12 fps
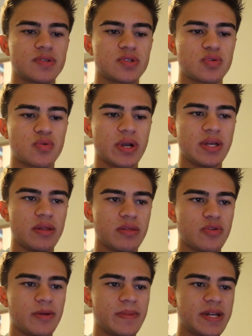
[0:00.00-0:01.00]

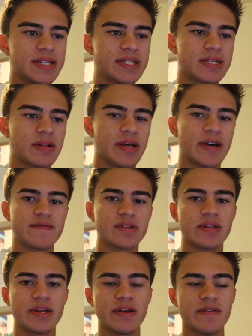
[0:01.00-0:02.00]
23 minutes till I have to
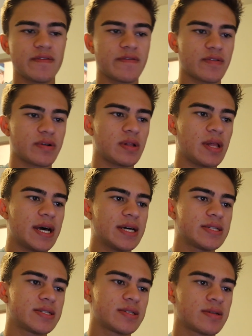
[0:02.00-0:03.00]
leave for
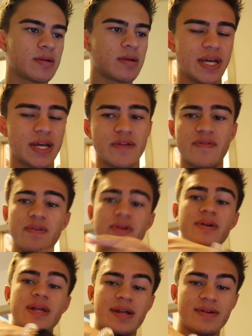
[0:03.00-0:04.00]
class. And if you
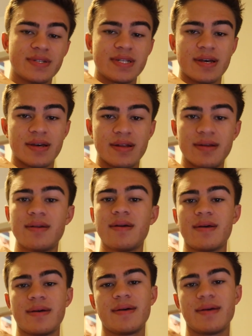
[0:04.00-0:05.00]
hear that outside,
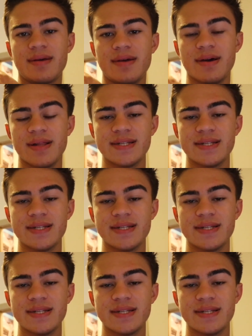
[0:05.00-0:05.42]
yeah,